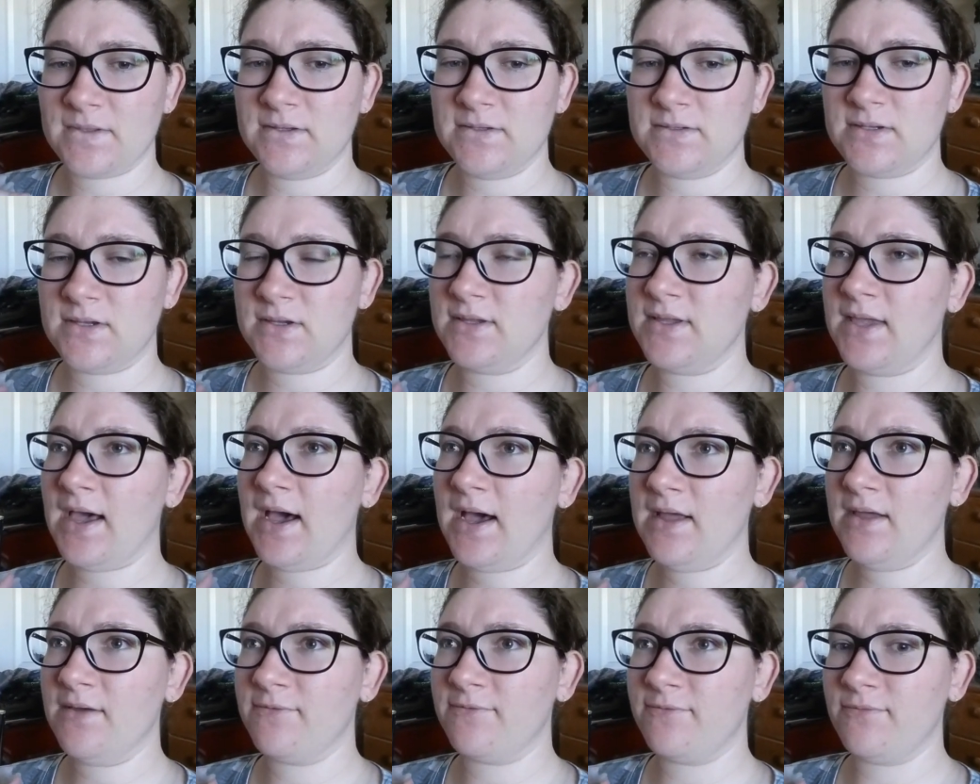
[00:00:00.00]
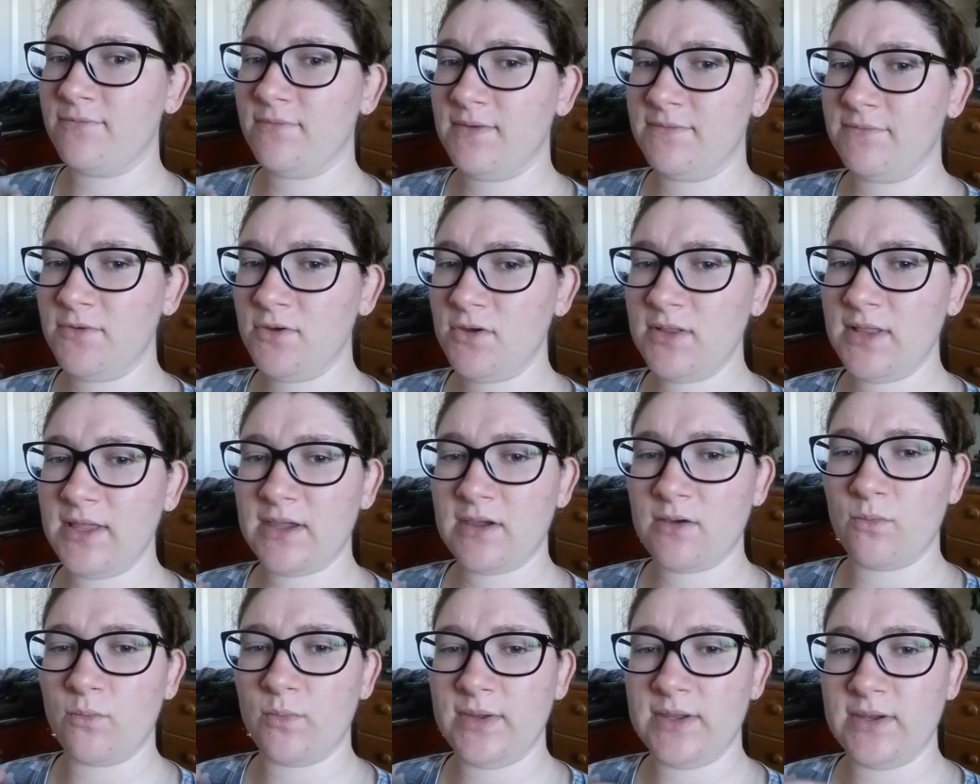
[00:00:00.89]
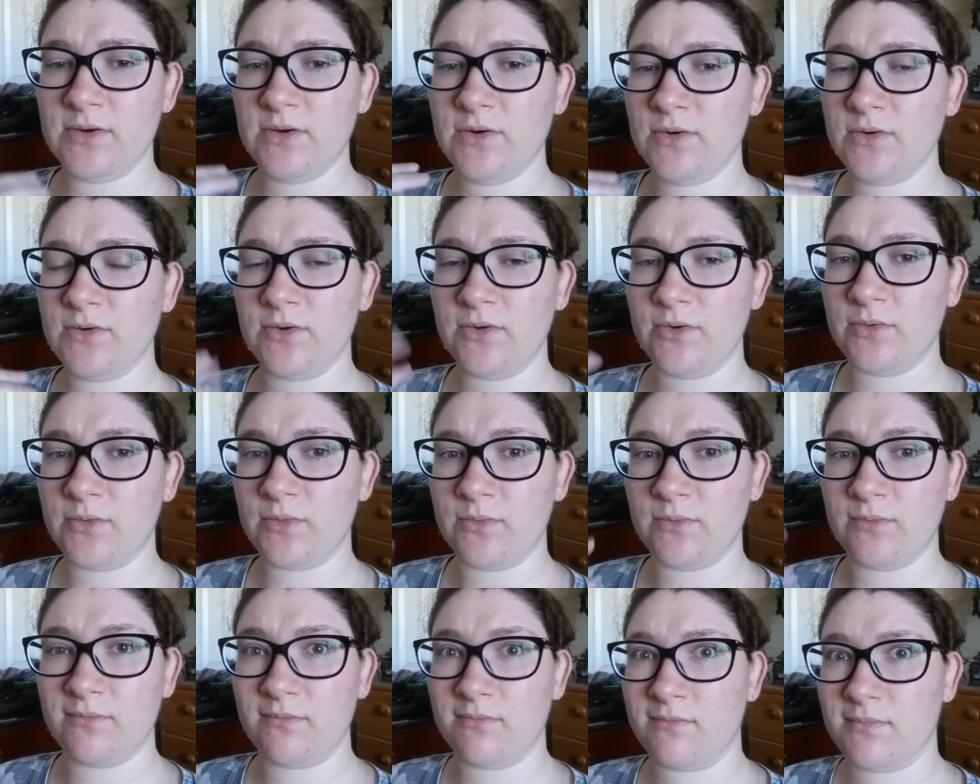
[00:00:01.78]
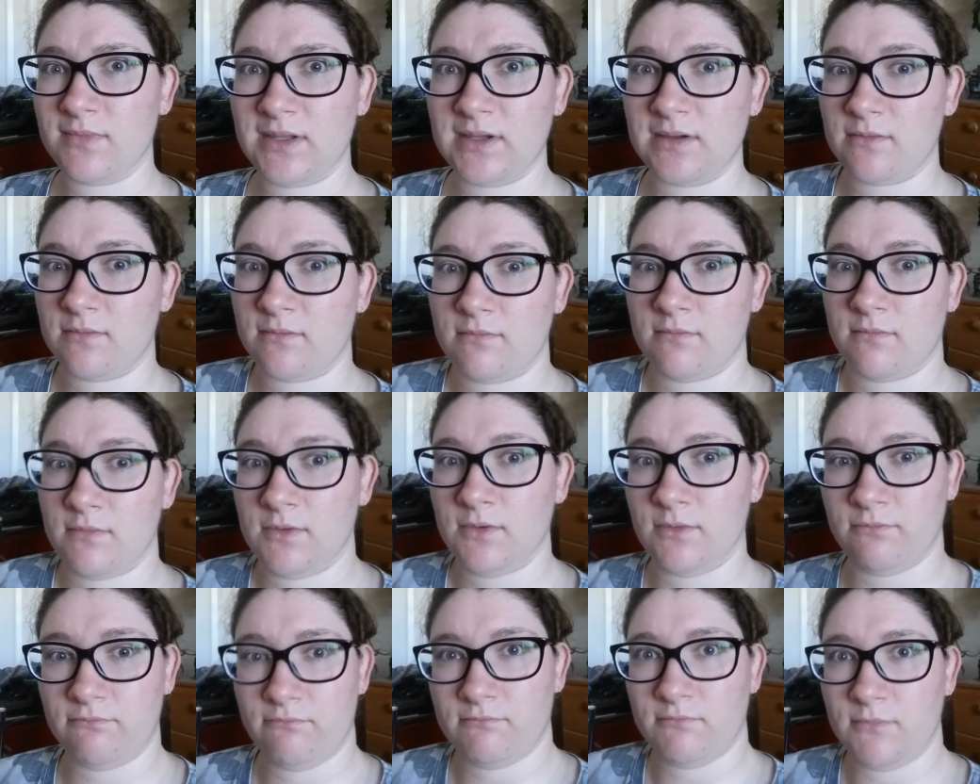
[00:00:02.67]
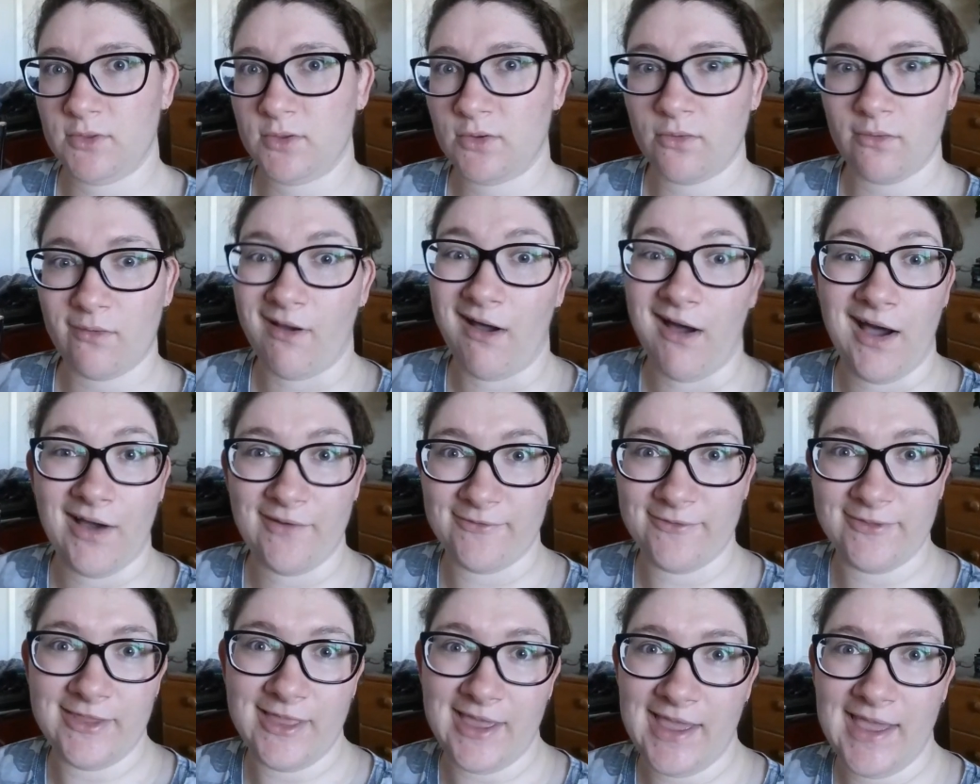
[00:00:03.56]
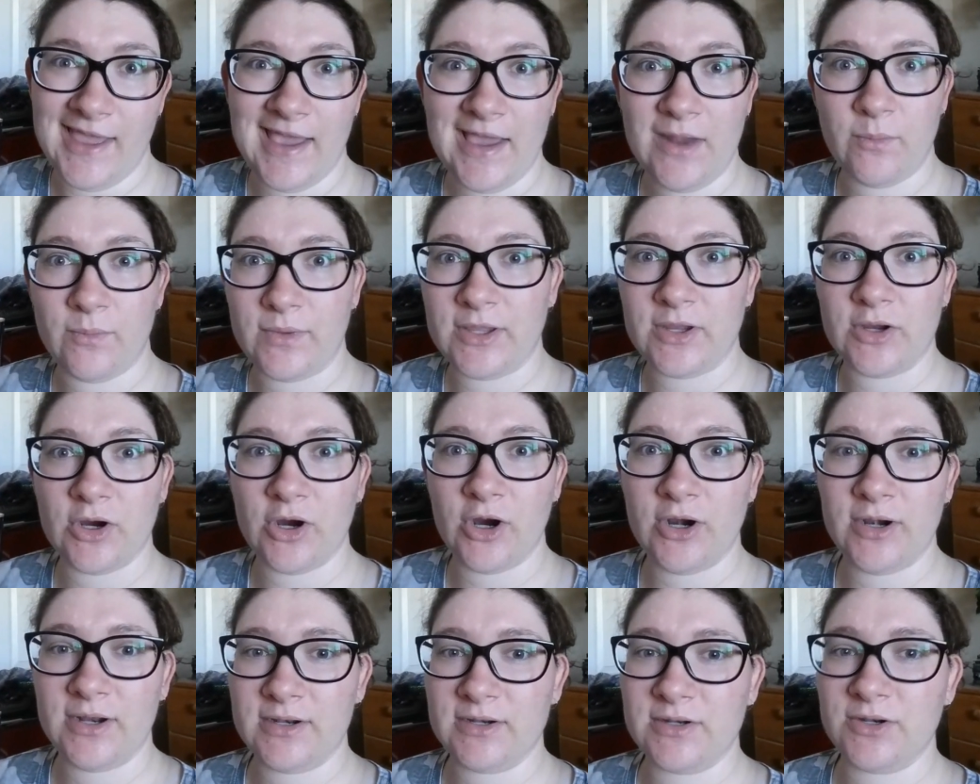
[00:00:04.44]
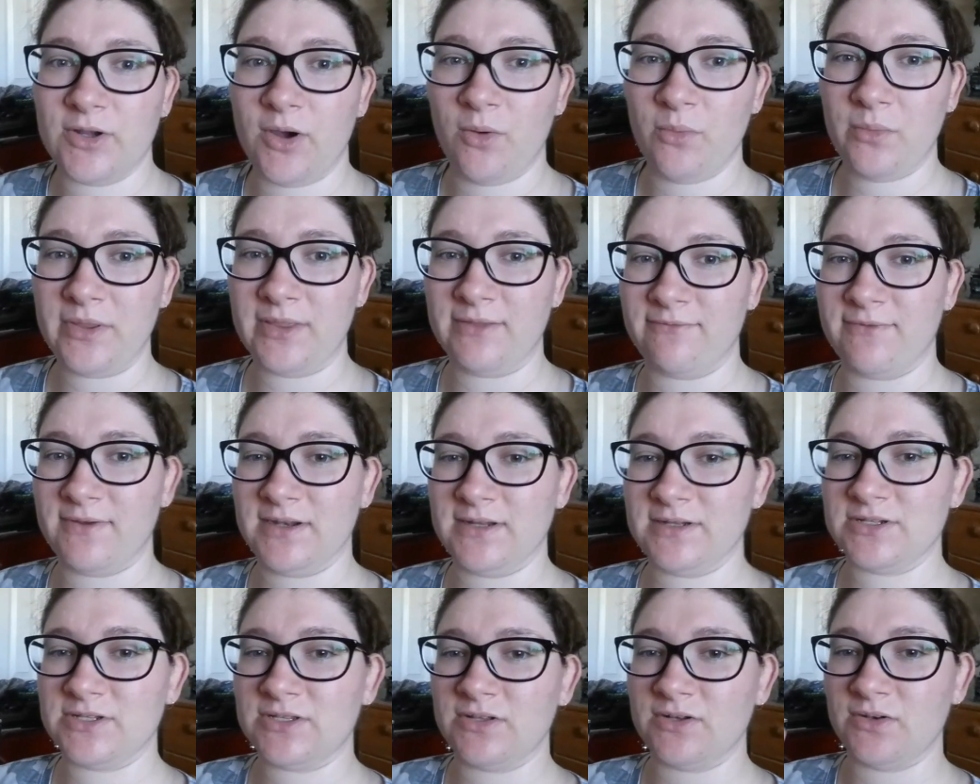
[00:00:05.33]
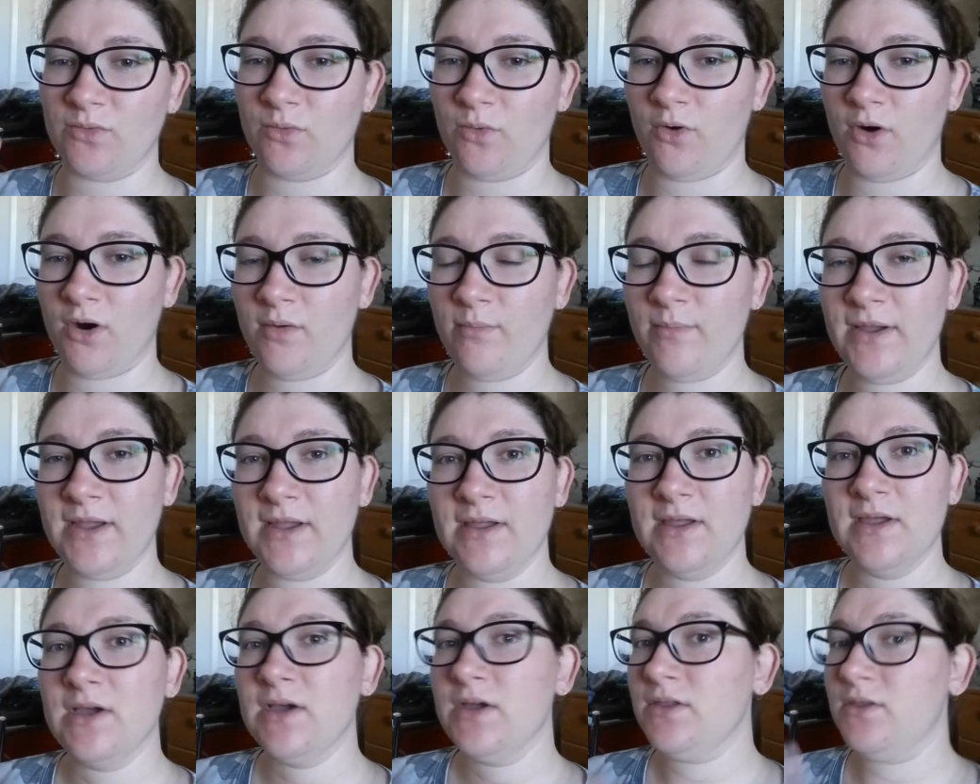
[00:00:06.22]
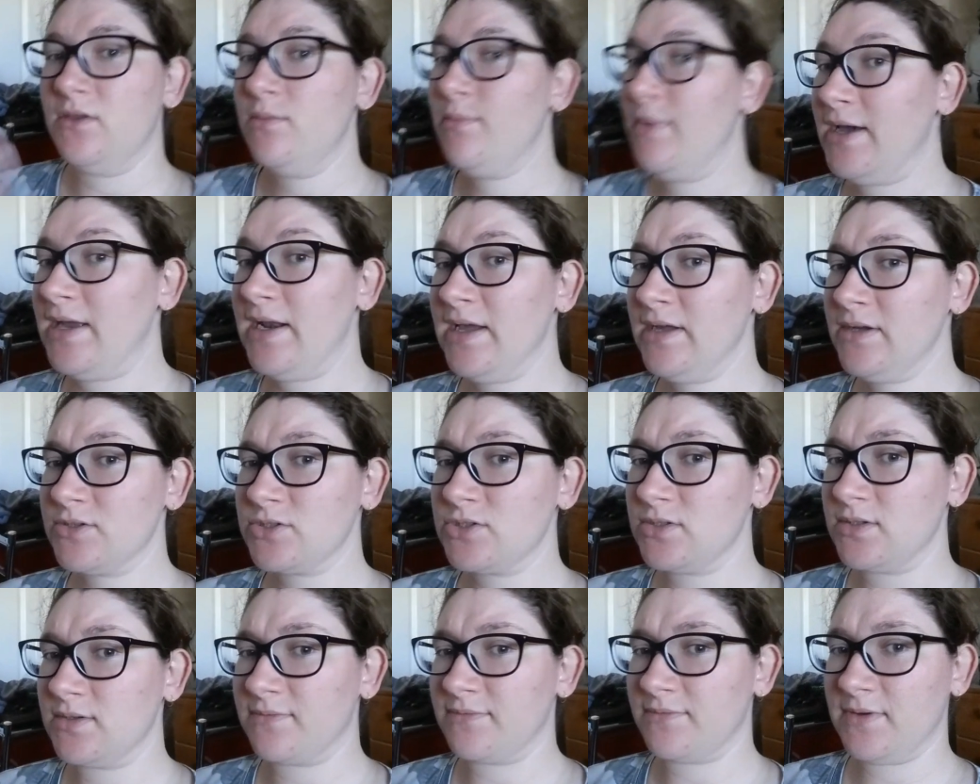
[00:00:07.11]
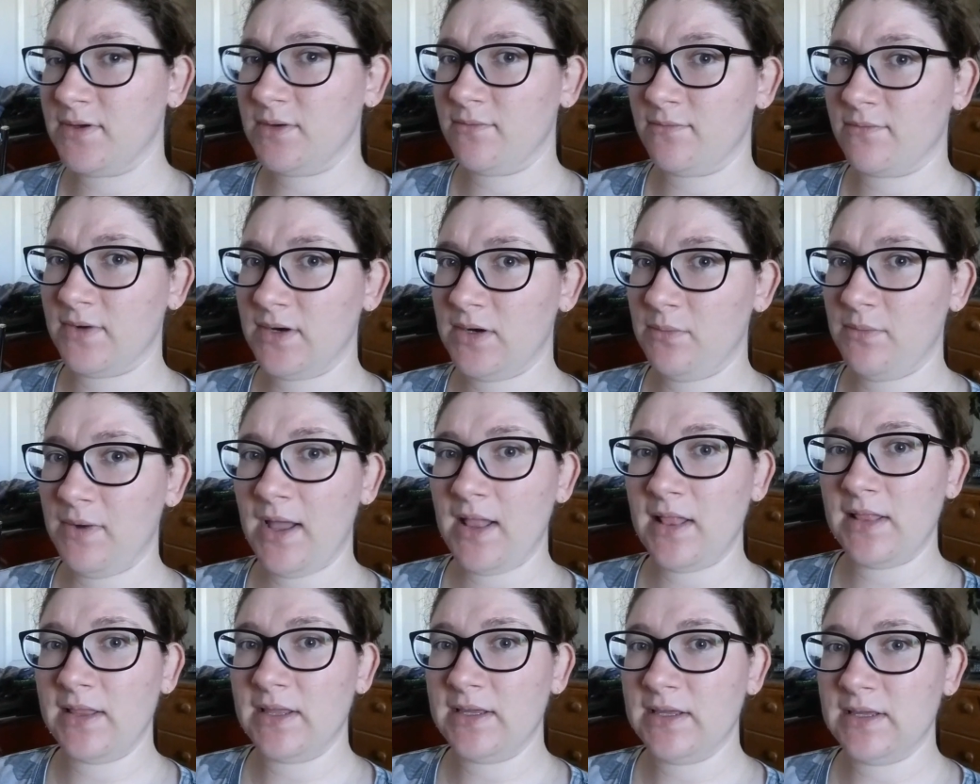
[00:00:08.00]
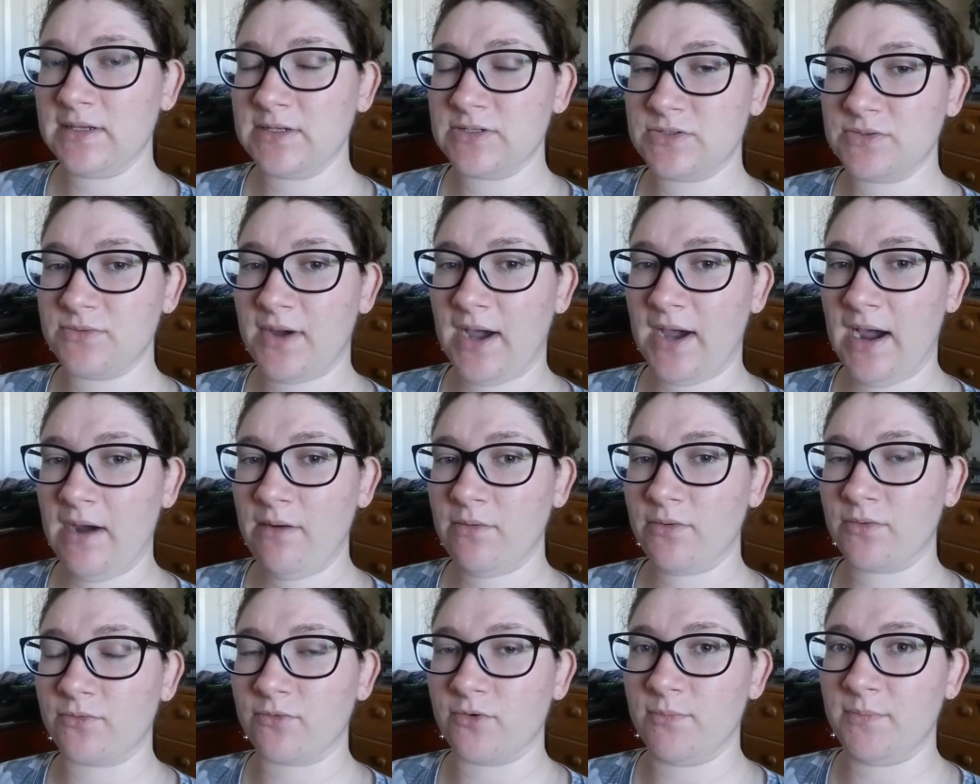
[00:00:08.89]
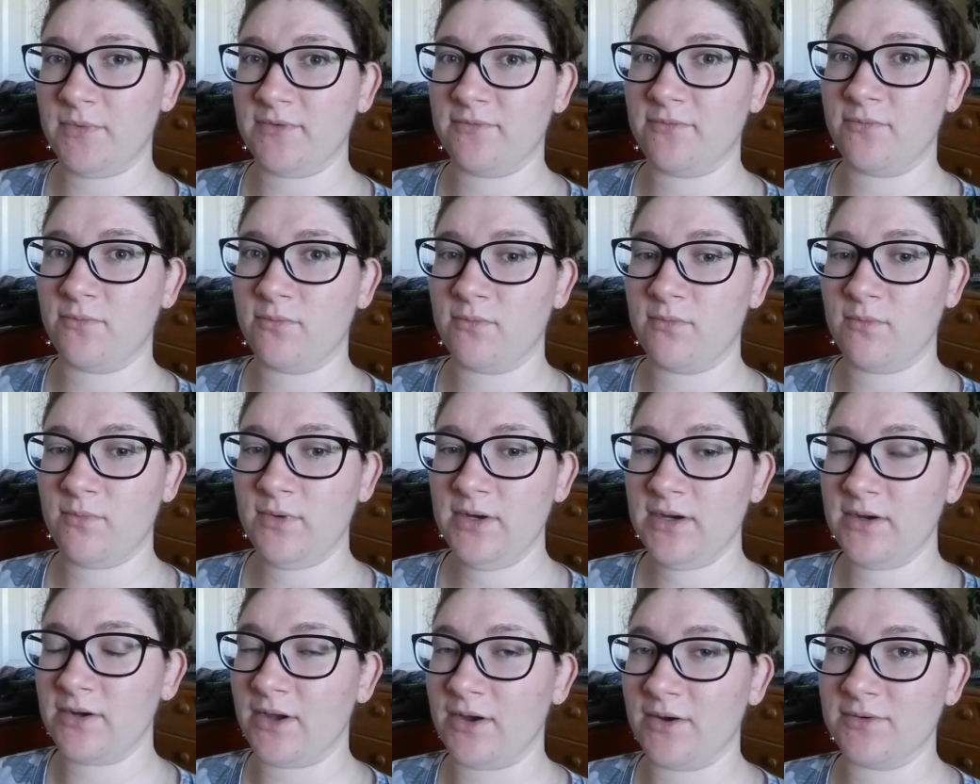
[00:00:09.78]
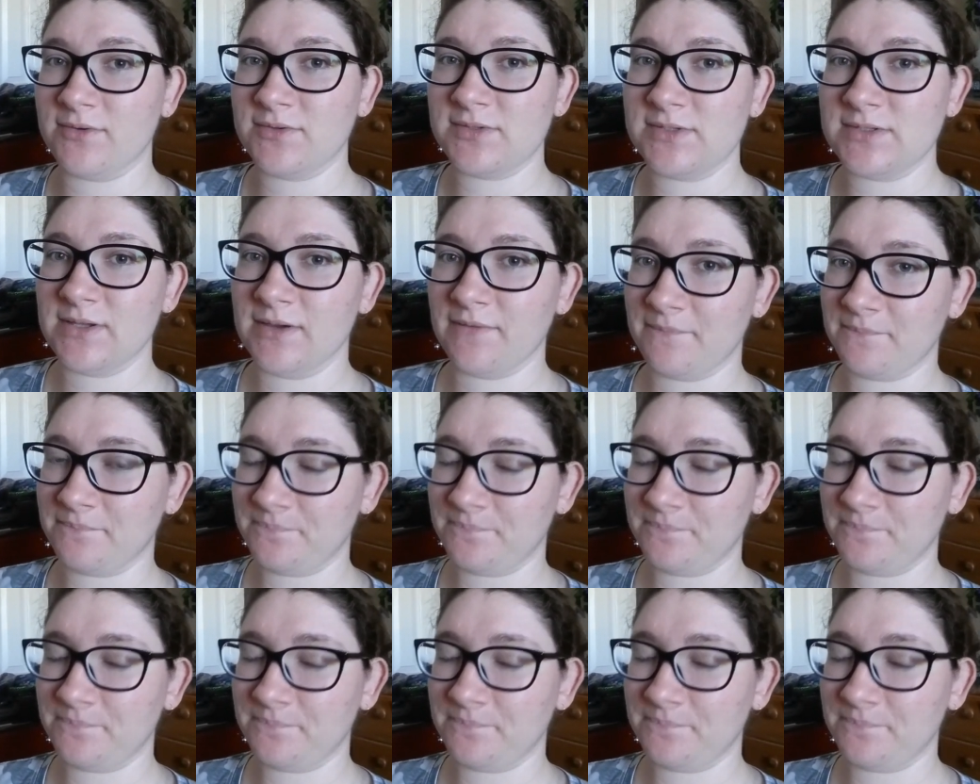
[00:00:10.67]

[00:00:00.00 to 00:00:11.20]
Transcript: So yeah, if you're like a weird, like you're a little off in the head, weird, and don't really fit into the norm, you might actually fit very well into our group of weirdos.